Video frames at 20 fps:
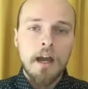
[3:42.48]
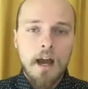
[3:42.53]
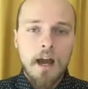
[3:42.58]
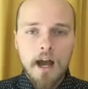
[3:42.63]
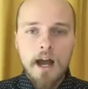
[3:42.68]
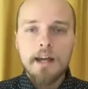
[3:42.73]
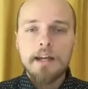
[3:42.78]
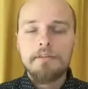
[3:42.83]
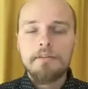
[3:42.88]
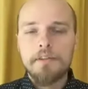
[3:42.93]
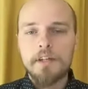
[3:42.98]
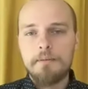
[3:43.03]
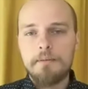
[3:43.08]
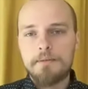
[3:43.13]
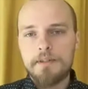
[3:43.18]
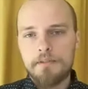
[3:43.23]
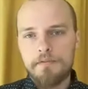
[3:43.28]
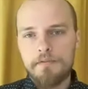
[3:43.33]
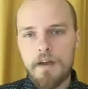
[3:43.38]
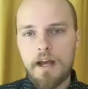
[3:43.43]
I have come
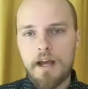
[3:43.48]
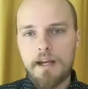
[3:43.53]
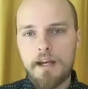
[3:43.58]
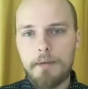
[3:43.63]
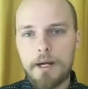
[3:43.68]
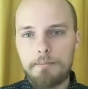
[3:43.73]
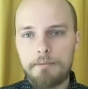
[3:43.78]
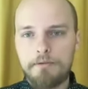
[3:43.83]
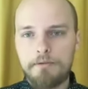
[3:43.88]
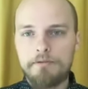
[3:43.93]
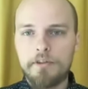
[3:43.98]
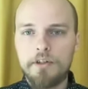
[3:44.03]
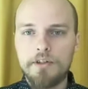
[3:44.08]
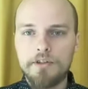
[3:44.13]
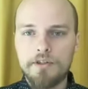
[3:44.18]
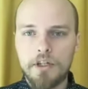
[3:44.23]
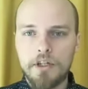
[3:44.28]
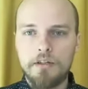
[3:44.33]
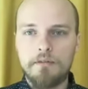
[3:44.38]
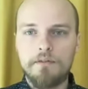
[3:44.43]
to find my
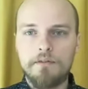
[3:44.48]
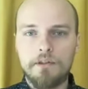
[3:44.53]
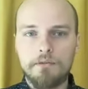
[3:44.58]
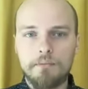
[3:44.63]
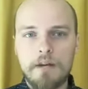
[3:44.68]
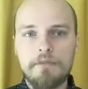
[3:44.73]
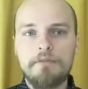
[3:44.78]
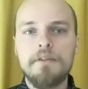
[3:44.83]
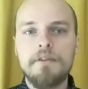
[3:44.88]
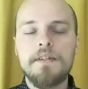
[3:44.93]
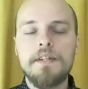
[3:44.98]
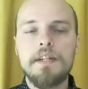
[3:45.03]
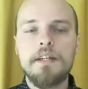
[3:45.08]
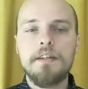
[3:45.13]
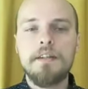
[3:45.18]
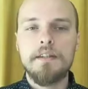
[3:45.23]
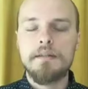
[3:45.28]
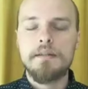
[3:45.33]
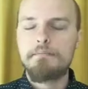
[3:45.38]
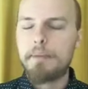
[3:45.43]
preferred term for
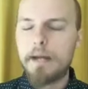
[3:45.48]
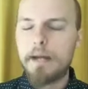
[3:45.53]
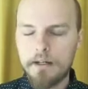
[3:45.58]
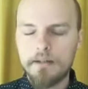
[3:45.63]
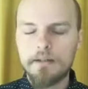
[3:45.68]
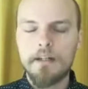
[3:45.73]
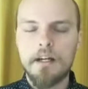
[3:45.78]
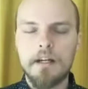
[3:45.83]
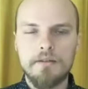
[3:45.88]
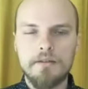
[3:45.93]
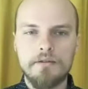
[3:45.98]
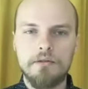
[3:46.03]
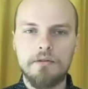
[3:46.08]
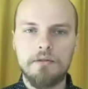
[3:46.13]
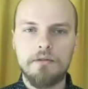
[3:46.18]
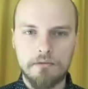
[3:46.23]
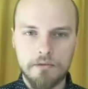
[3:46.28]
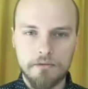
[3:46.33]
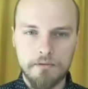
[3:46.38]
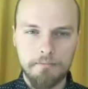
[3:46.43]
referencing this
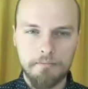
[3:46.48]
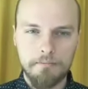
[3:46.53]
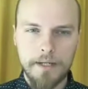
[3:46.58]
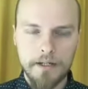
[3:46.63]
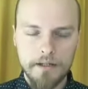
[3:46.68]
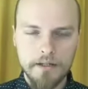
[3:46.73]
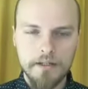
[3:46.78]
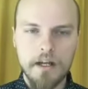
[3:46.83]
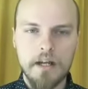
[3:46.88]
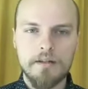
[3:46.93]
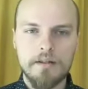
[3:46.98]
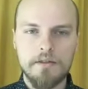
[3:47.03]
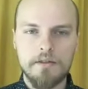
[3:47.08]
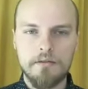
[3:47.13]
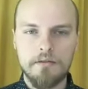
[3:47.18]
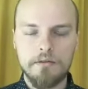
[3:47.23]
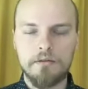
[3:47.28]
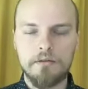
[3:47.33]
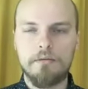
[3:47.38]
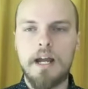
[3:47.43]

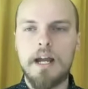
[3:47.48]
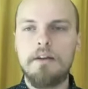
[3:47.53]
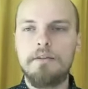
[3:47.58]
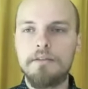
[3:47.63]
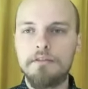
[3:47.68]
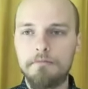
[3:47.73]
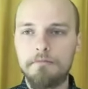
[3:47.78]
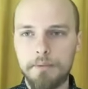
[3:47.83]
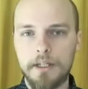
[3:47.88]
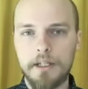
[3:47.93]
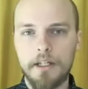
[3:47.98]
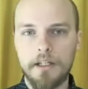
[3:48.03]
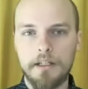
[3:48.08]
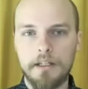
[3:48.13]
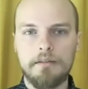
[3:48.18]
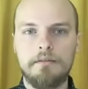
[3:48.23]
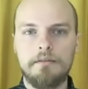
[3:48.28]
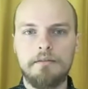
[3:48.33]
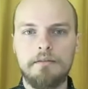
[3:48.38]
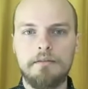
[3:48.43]
paradoxical ground of
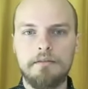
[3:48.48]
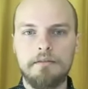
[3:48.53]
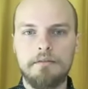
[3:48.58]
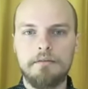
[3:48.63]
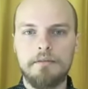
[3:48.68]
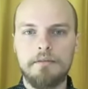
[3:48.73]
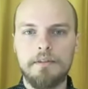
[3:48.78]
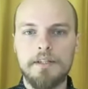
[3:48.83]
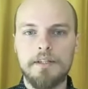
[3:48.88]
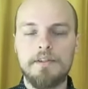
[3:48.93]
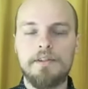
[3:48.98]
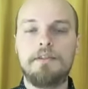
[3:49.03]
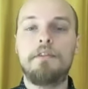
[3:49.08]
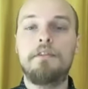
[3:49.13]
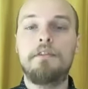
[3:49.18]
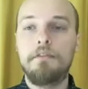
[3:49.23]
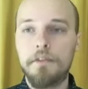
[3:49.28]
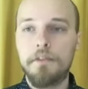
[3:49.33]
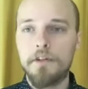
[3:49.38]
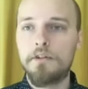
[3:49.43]
being is the
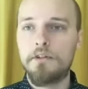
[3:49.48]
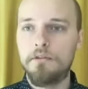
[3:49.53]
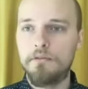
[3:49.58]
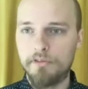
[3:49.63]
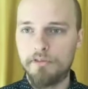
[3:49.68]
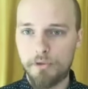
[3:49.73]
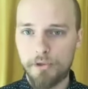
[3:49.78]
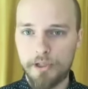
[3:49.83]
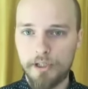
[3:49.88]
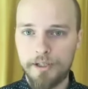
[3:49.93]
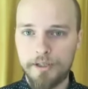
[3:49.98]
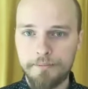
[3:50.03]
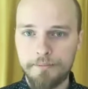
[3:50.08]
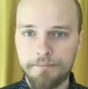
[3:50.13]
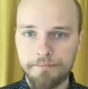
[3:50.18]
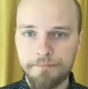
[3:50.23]
fertile void.